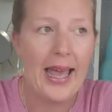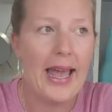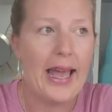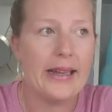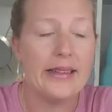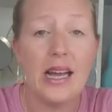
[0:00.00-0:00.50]

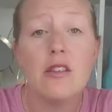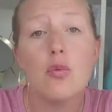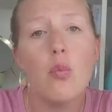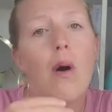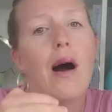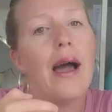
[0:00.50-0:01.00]
And
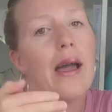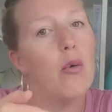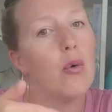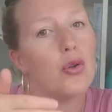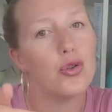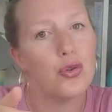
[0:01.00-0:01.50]
that's why
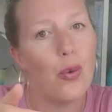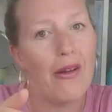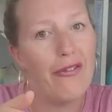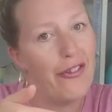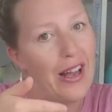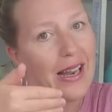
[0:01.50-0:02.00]
also
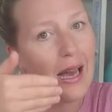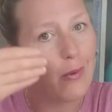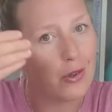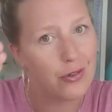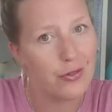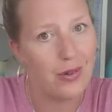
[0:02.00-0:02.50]
I felt I
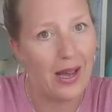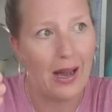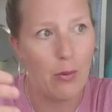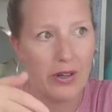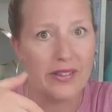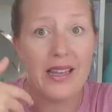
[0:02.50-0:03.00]

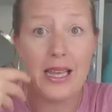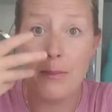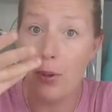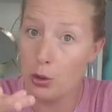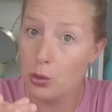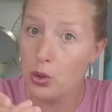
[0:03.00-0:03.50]
was
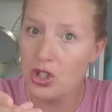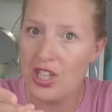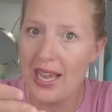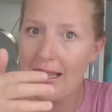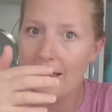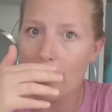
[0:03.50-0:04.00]
able to
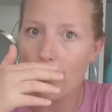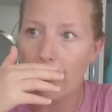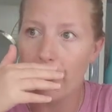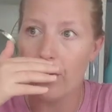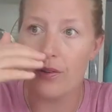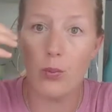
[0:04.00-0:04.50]
share that
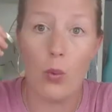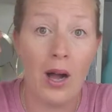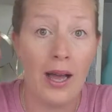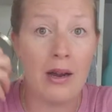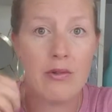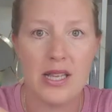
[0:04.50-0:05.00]
with you. It's
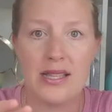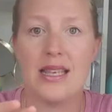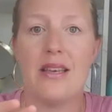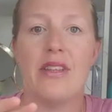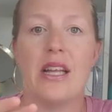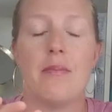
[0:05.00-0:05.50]
why I
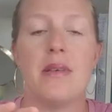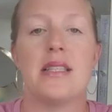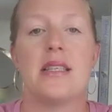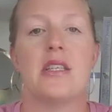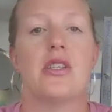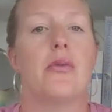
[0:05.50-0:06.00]
received that
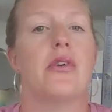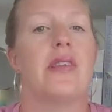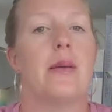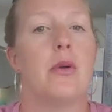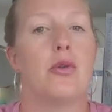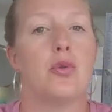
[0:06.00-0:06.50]
message. I
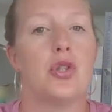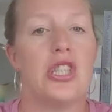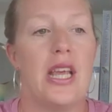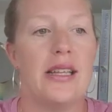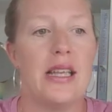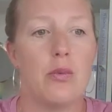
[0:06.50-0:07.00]
was able to
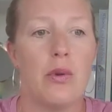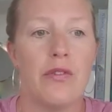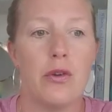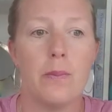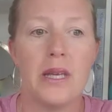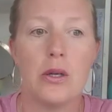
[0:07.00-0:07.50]
share that
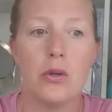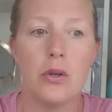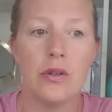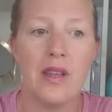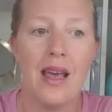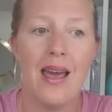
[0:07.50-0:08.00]
with you,
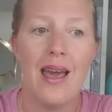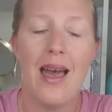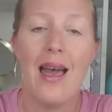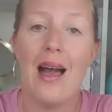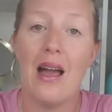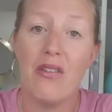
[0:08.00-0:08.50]
because
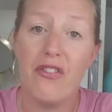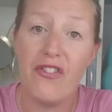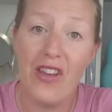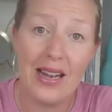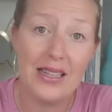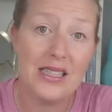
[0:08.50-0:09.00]
I
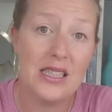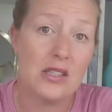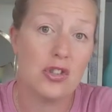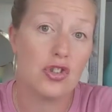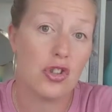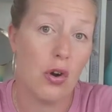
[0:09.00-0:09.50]
felt
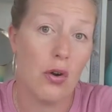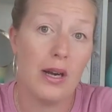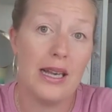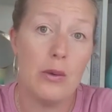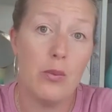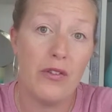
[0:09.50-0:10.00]
this
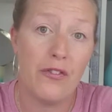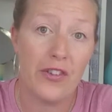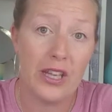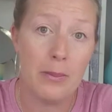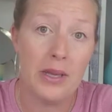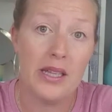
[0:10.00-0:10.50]
strongly
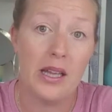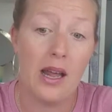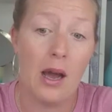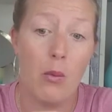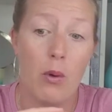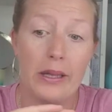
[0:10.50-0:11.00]
within me
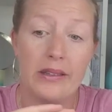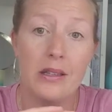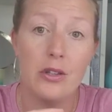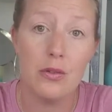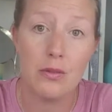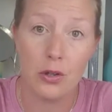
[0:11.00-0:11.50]
that I was
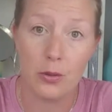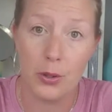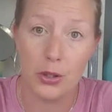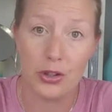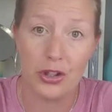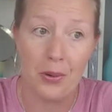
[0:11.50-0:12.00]
in the rock
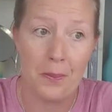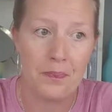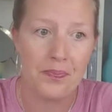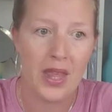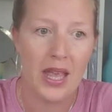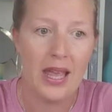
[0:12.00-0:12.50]
bottom.